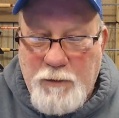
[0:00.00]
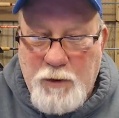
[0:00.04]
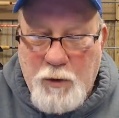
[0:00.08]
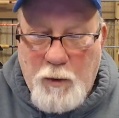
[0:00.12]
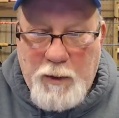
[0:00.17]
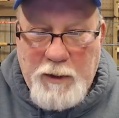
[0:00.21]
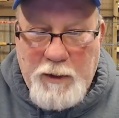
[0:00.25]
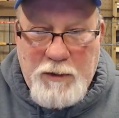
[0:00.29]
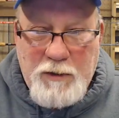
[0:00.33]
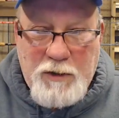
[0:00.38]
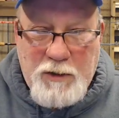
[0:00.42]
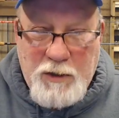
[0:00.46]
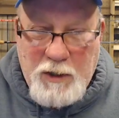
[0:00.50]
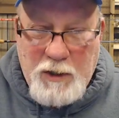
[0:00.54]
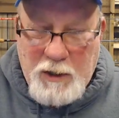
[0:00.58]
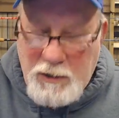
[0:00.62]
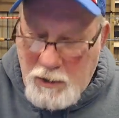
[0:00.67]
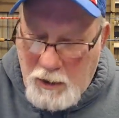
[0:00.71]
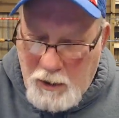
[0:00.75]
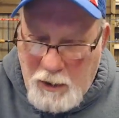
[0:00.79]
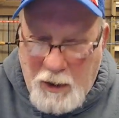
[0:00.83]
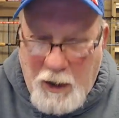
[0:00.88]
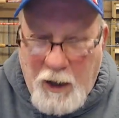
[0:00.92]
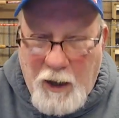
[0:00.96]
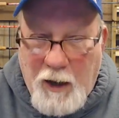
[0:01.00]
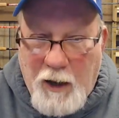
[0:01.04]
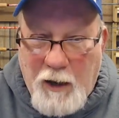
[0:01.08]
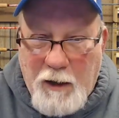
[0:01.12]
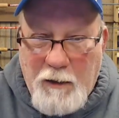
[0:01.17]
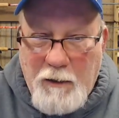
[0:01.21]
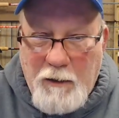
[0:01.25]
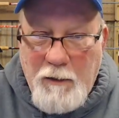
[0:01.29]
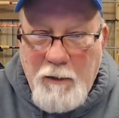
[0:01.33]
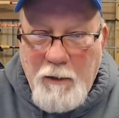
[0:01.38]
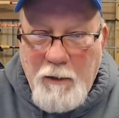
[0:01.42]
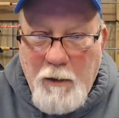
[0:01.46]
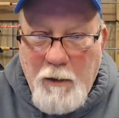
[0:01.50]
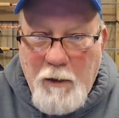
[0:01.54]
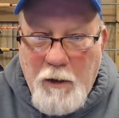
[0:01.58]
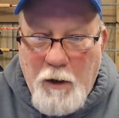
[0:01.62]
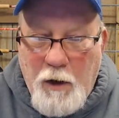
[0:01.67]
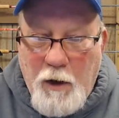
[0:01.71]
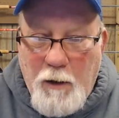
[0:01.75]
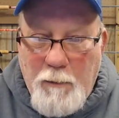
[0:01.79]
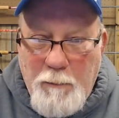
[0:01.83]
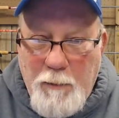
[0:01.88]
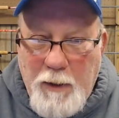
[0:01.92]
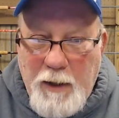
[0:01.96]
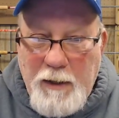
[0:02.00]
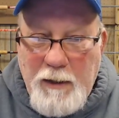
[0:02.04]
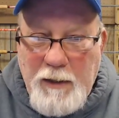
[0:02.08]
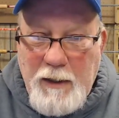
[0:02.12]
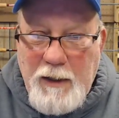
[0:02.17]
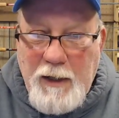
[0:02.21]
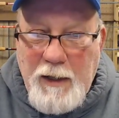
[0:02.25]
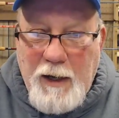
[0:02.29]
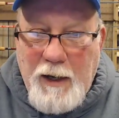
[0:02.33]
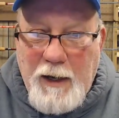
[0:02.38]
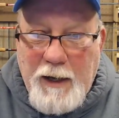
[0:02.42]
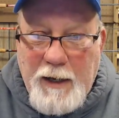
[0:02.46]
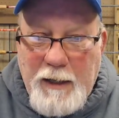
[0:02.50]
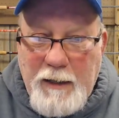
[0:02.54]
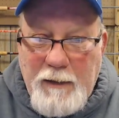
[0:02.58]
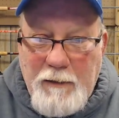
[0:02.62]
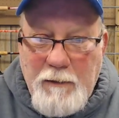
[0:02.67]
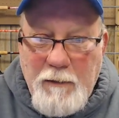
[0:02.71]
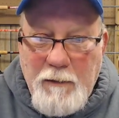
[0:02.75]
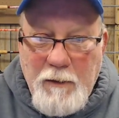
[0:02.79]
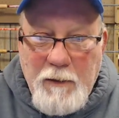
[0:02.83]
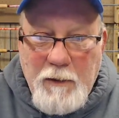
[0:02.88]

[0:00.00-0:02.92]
So at 6 o'clock on Monday night,